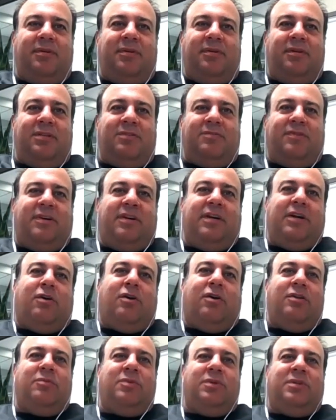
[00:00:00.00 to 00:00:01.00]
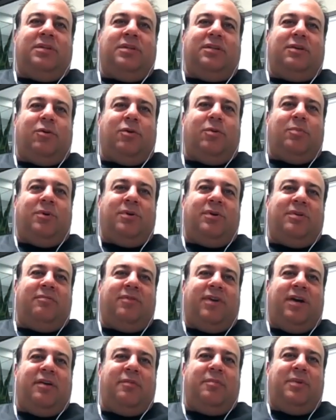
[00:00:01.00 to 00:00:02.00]
it's very hard within the corporate
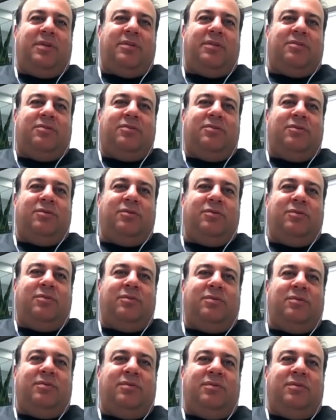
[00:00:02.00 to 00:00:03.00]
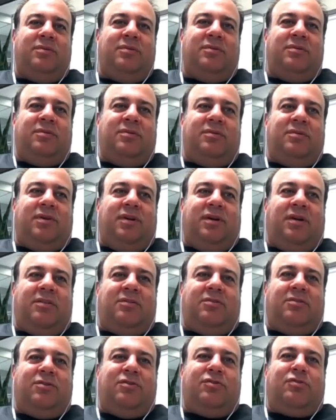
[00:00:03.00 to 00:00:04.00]
environment to
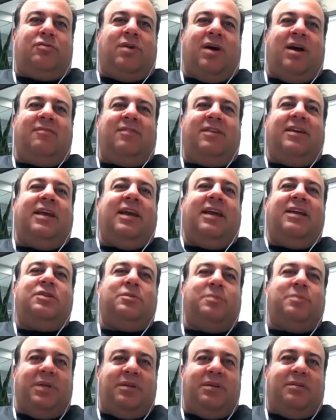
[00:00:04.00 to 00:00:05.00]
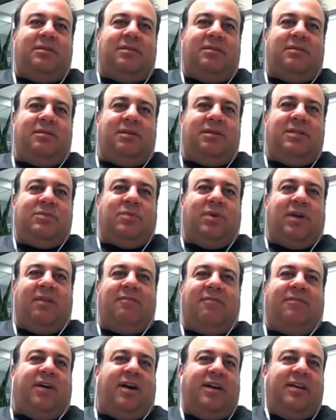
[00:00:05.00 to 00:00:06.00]
to drive engagement is what
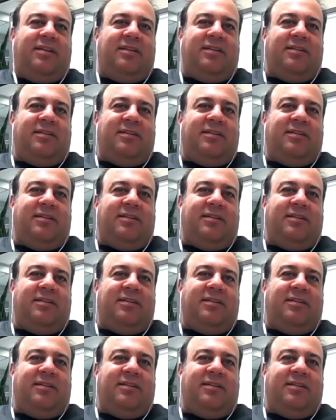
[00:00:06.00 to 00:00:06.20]
I find.